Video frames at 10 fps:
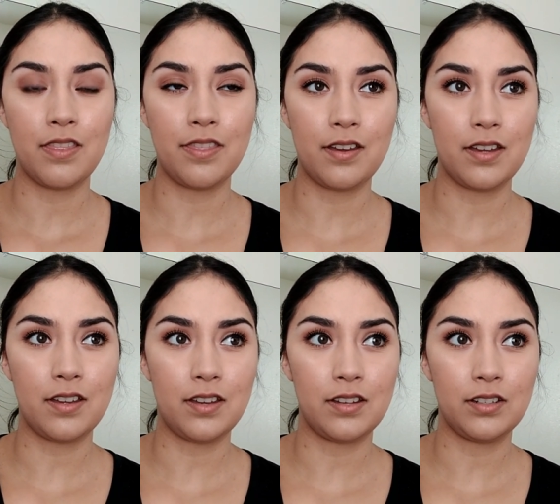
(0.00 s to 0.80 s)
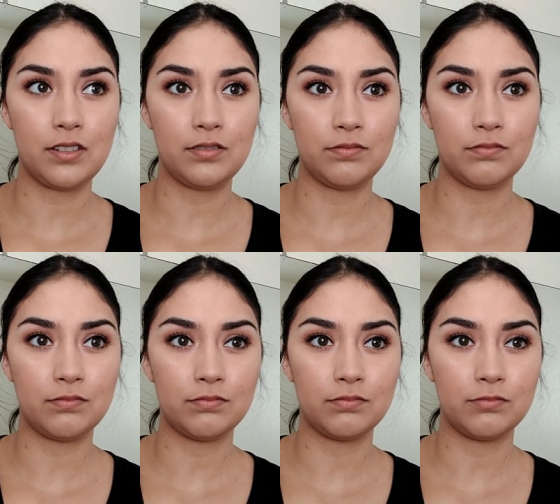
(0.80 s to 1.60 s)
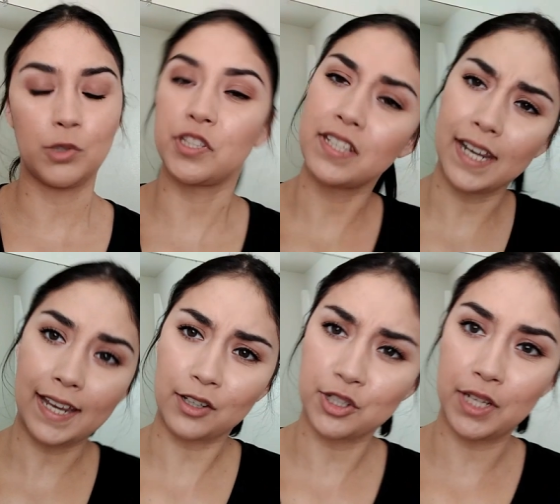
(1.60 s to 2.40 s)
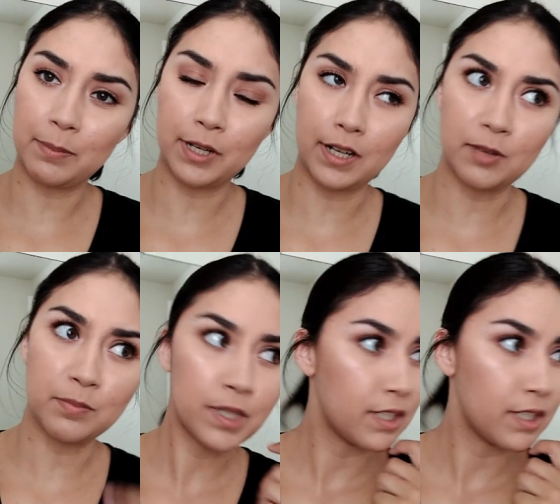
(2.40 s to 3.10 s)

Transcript: today actually I put it up,